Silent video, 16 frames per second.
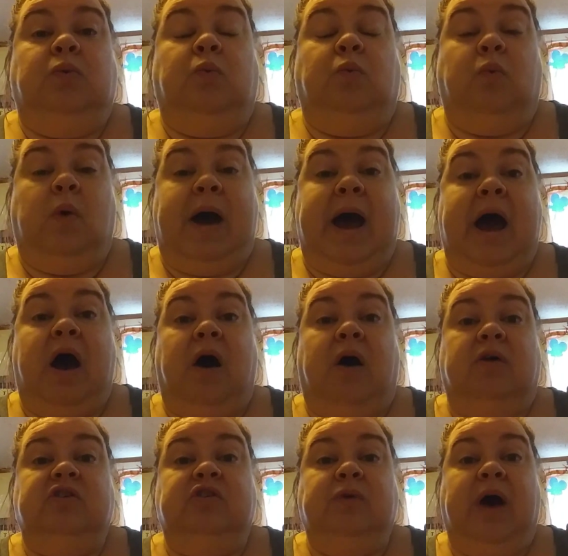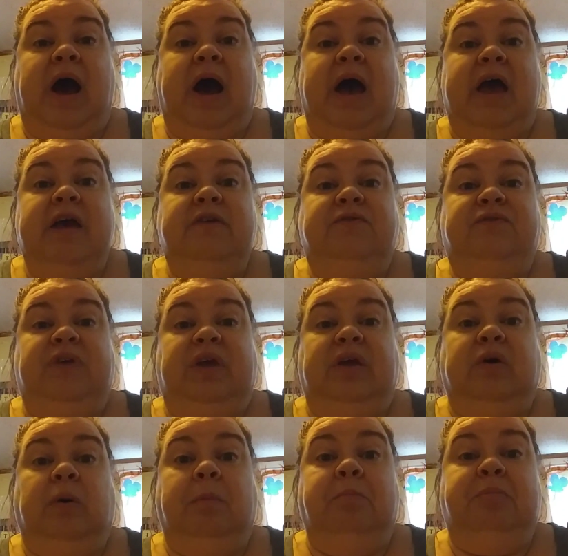Wow, do I
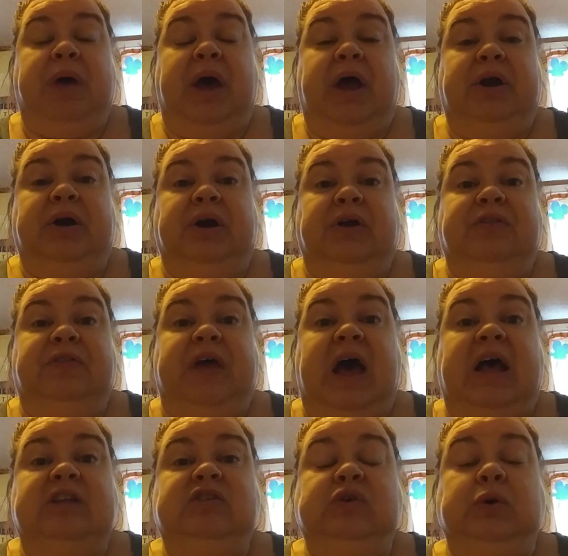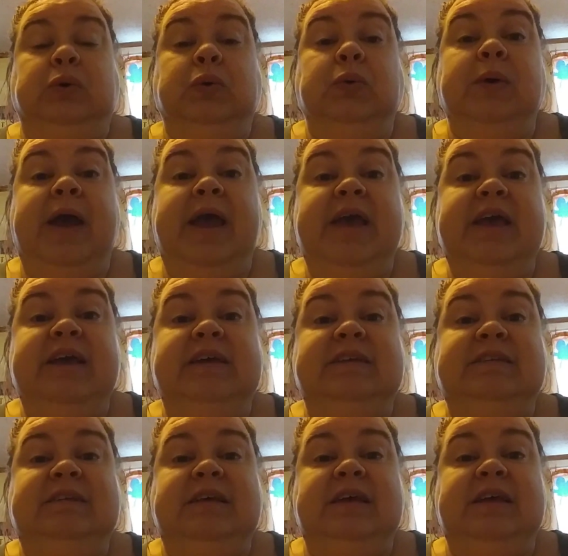feel better? That's
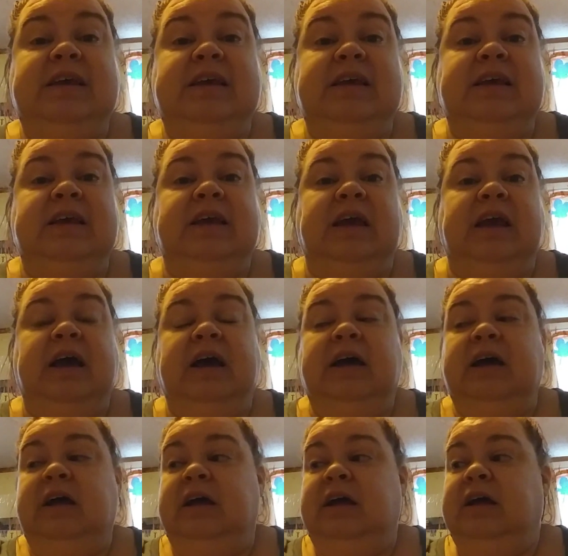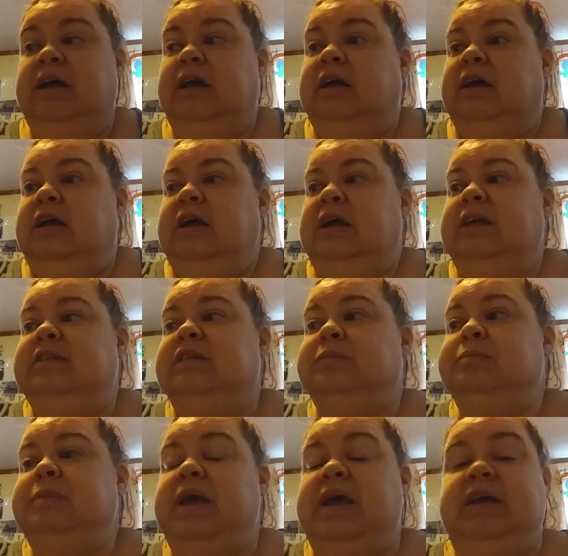crazy. It's
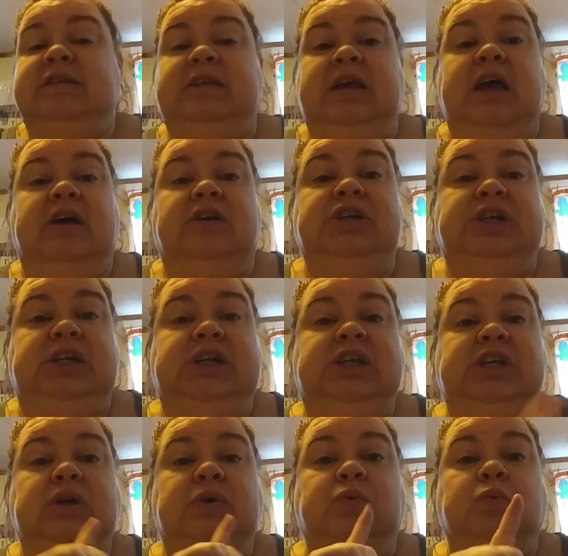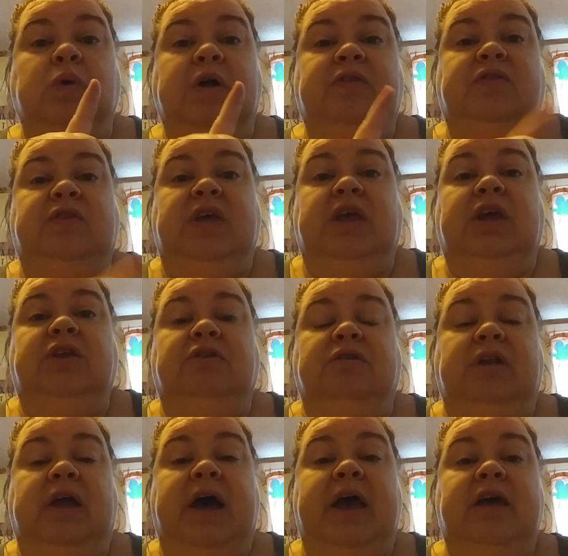amazing how changing one thing in your
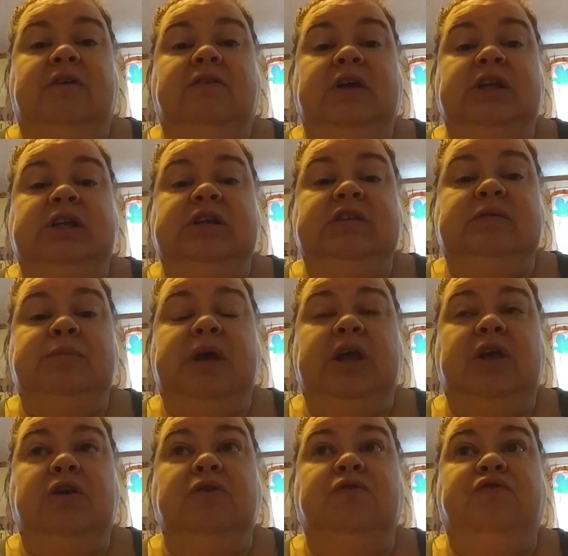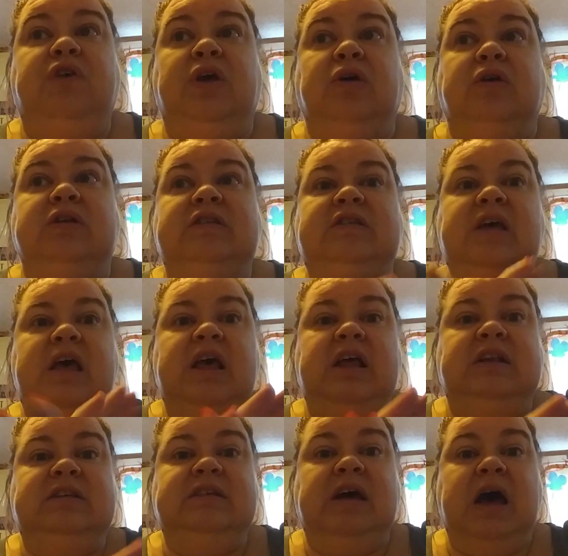life can just make you feel
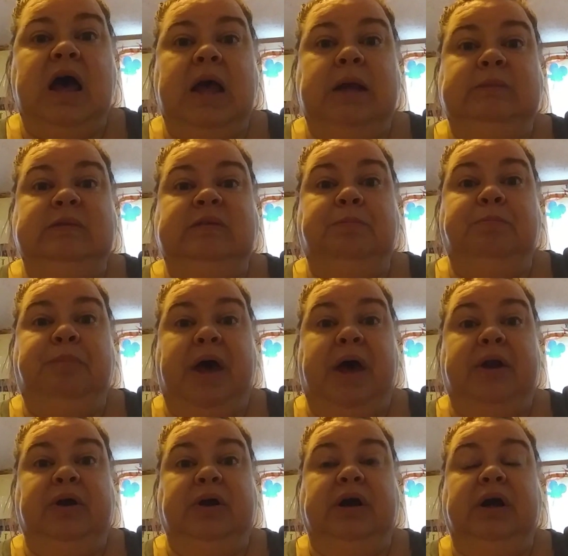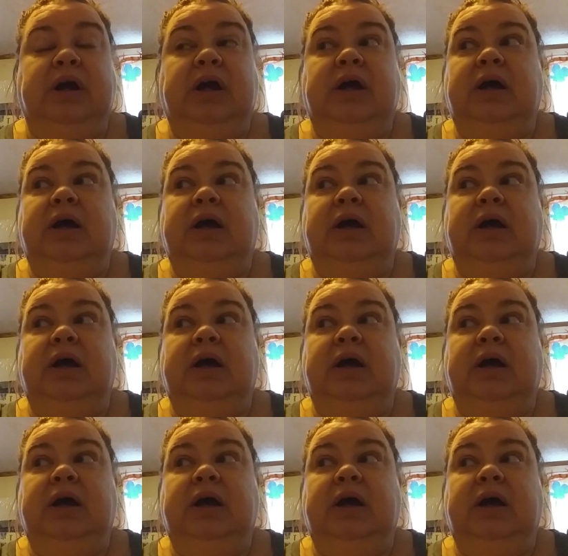10 times better.